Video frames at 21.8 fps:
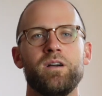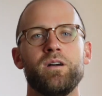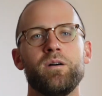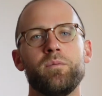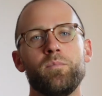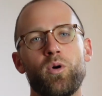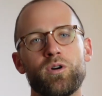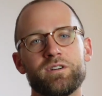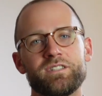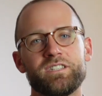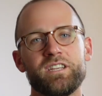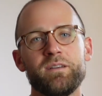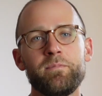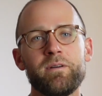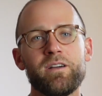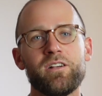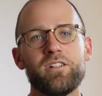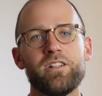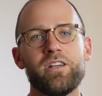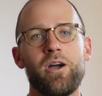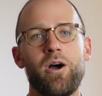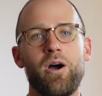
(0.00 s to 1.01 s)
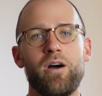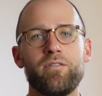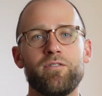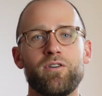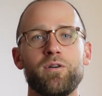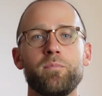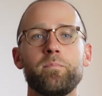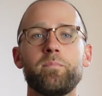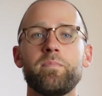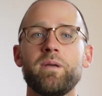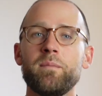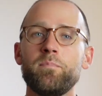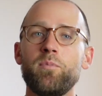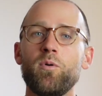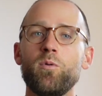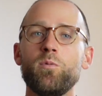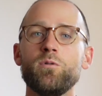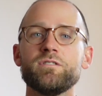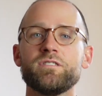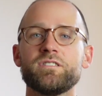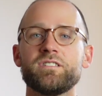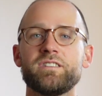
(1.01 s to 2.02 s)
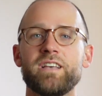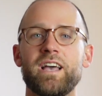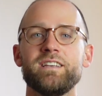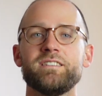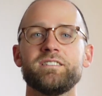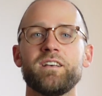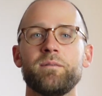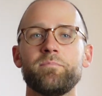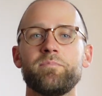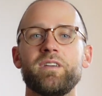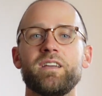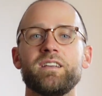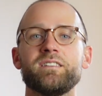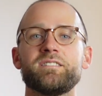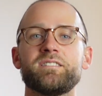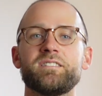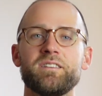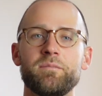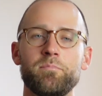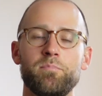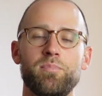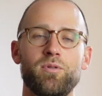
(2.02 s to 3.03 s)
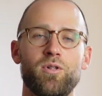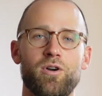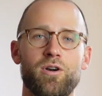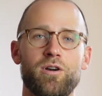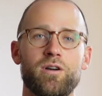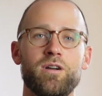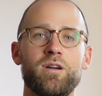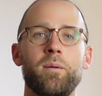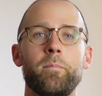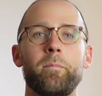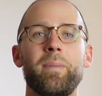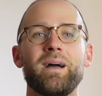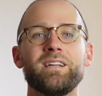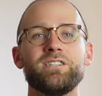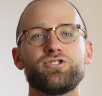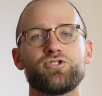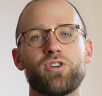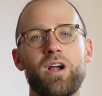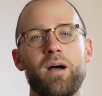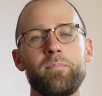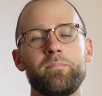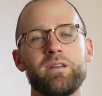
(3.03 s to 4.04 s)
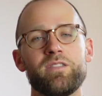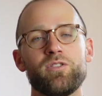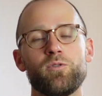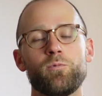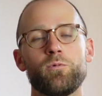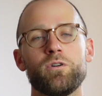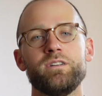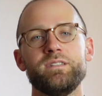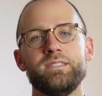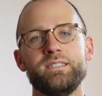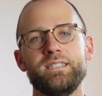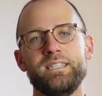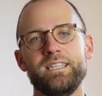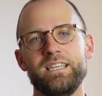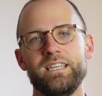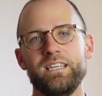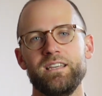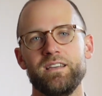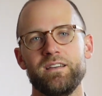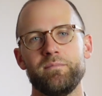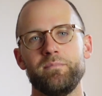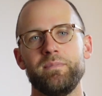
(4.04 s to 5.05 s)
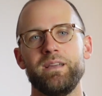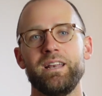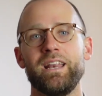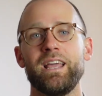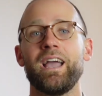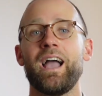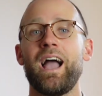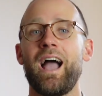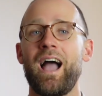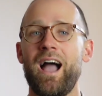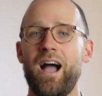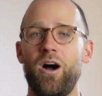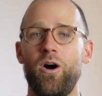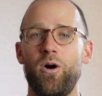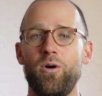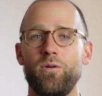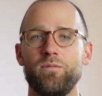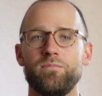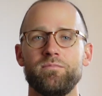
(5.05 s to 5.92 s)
More typically, however, people will say something simpler by dropping the word di, meaning how.